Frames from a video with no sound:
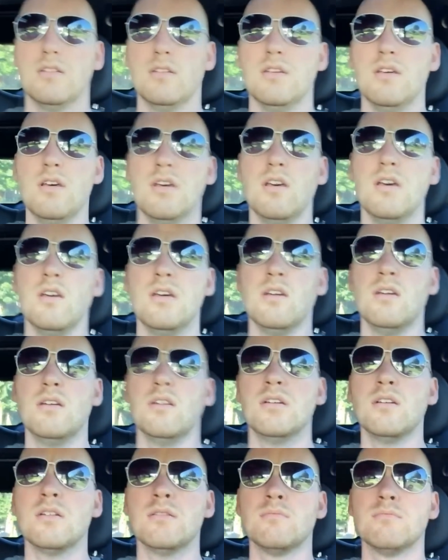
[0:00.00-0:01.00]

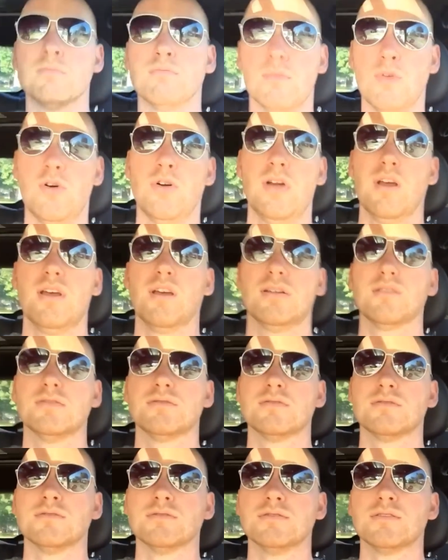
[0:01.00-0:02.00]
Good
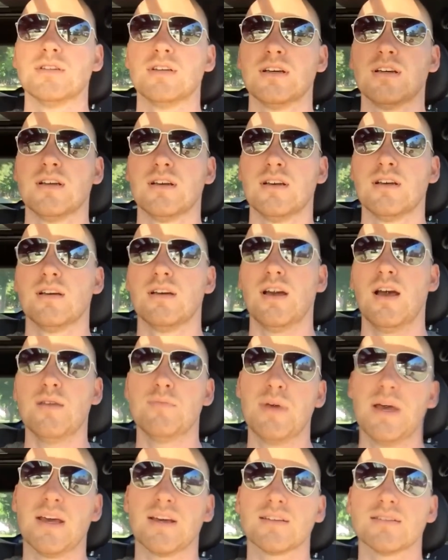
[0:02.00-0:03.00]
morning.
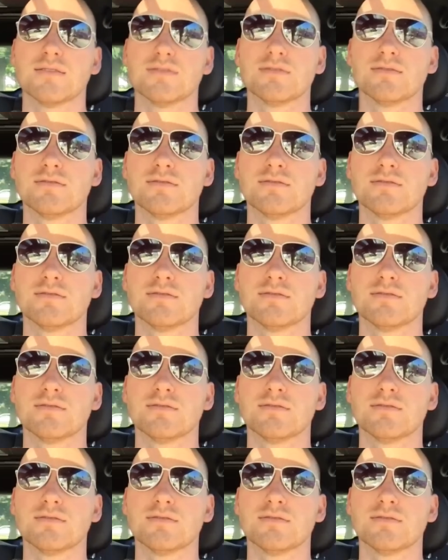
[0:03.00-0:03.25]
I'm back.